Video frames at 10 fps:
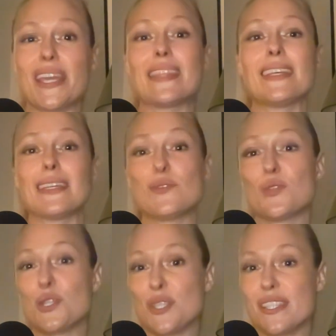and then
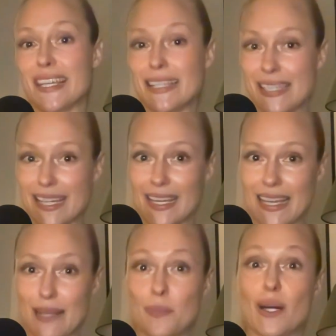introduced to India
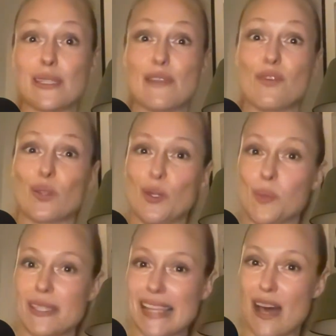and parts of the
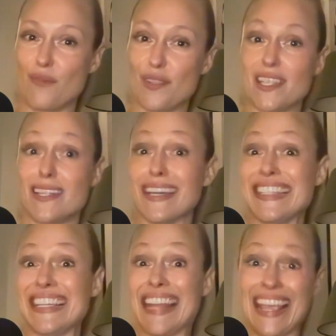global south in the
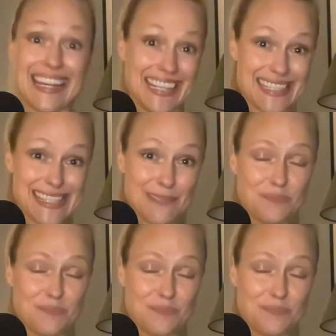1980s.